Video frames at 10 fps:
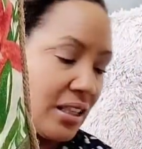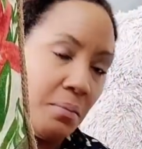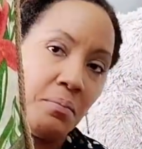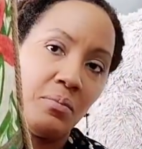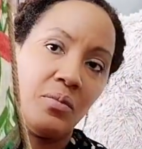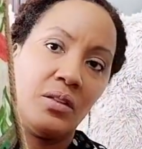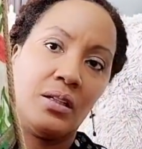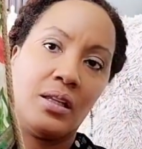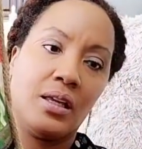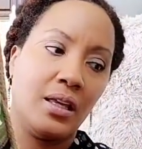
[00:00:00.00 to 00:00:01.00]

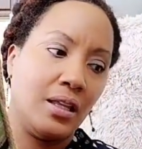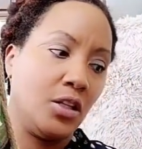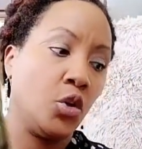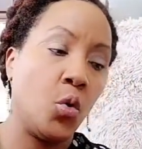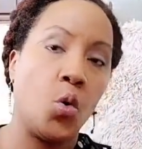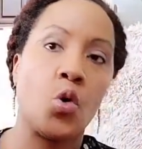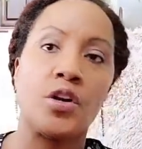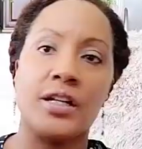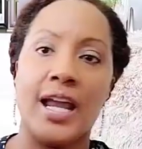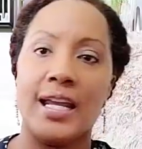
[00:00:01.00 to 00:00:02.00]
the
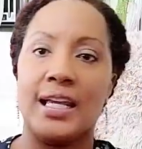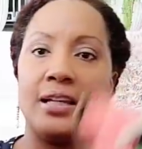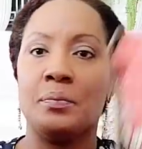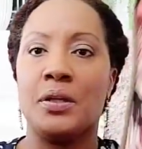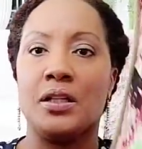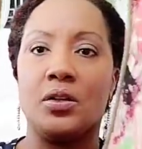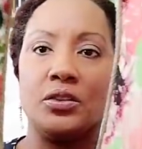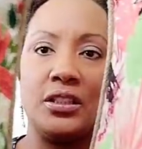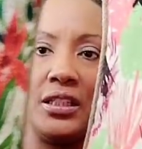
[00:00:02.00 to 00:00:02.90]
coordinating pillow to